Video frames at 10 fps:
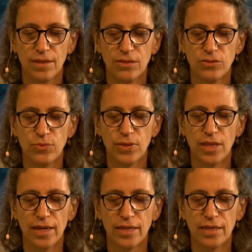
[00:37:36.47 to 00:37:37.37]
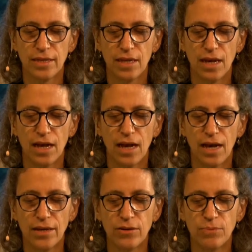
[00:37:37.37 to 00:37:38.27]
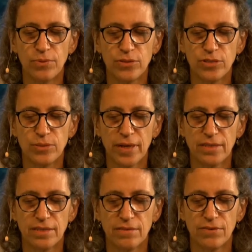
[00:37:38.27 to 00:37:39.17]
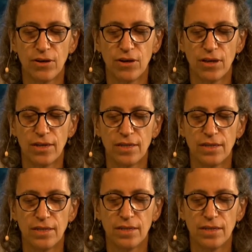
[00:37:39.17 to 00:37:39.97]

that you would like a higher perspective on.